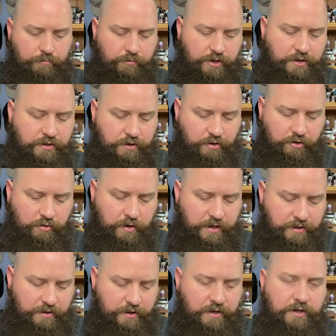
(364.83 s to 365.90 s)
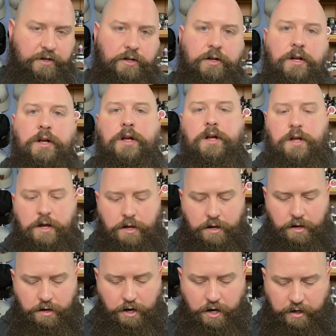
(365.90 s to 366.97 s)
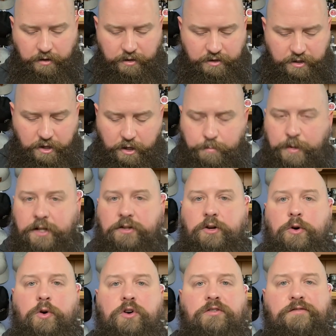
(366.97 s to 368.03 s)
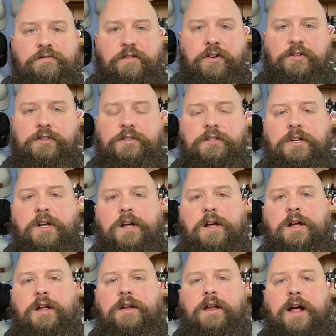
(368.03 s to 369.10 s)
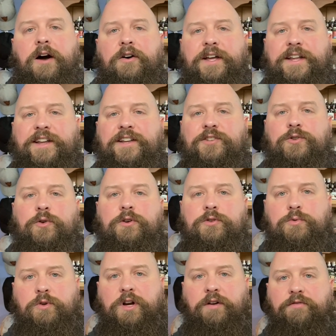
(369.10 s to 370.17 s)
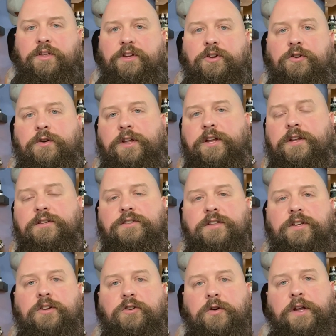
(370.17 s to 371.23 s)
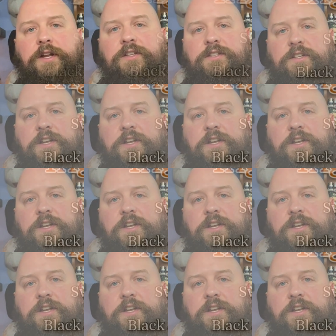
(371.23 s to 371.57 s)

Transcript: just a great scent here. All right, let's talk about the oil first. Now in his oils, we'll cover the ingredients. The ingredients in